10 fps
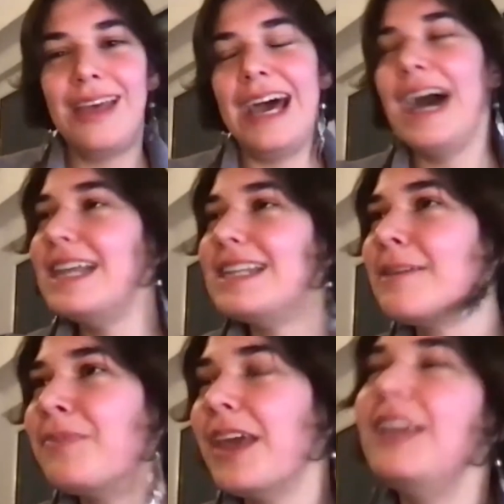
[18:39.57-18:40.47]
And
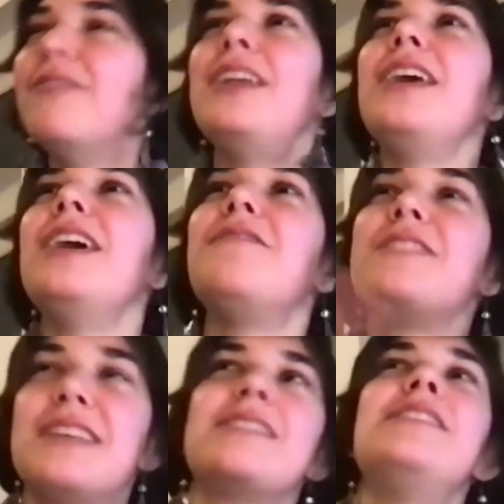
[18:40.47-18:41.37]
even if
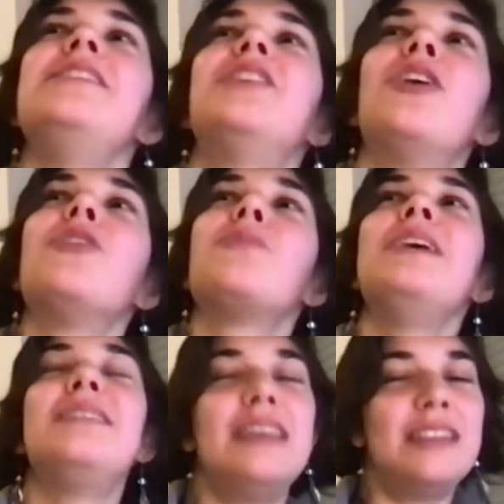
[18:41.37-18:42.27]
16-year-old me
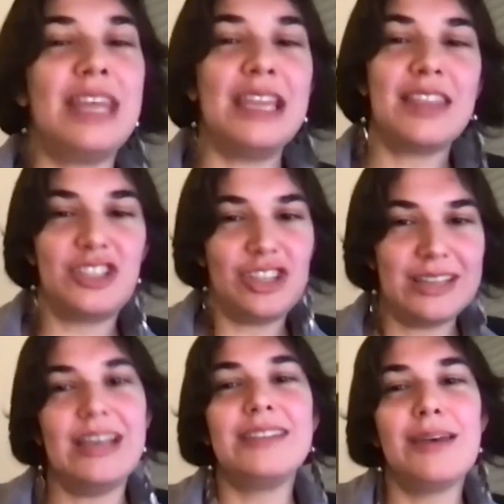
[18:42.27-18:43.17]
did think that she had
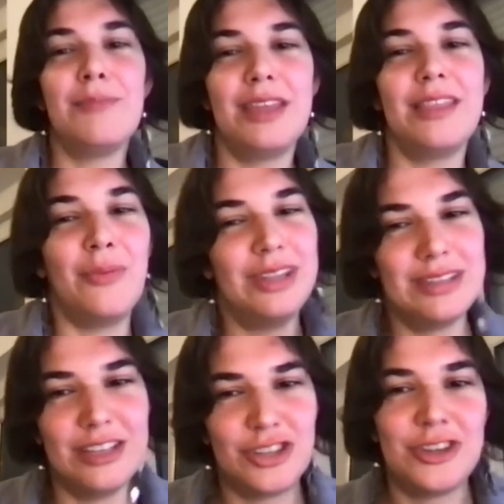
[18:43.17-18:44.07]
done something that was
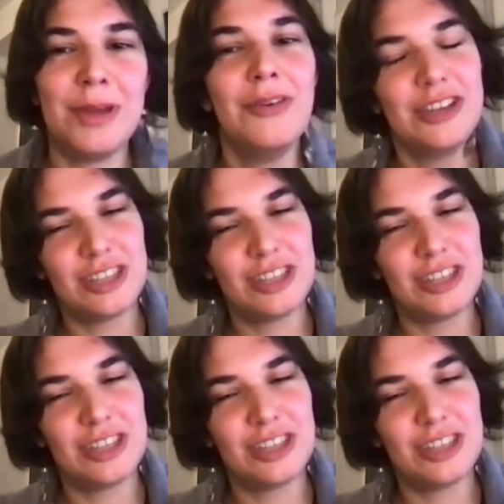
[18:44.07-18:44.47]
HTML